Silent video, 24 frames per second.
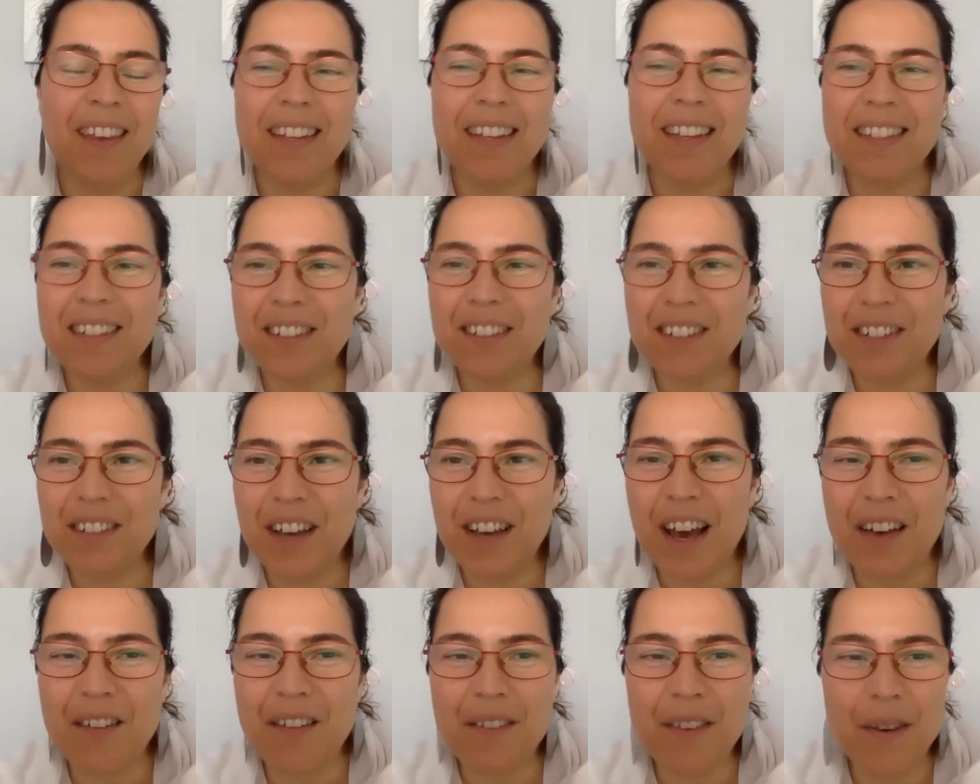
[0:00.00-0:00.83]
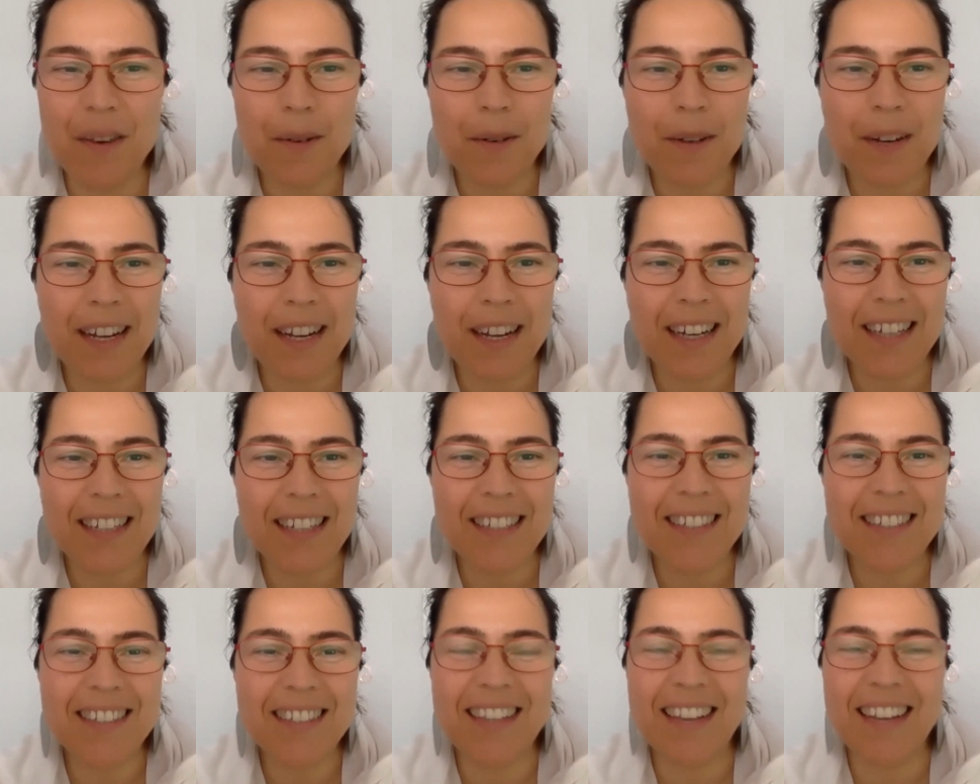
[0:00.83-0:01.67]
It's good to have you with
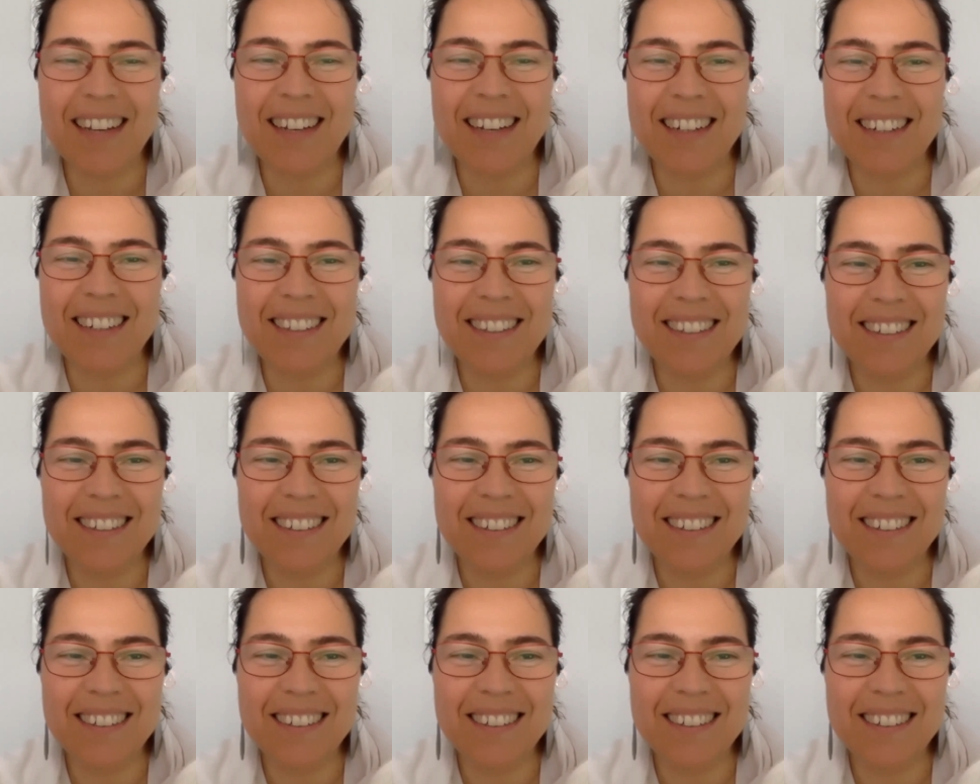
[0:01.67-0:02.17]
us, and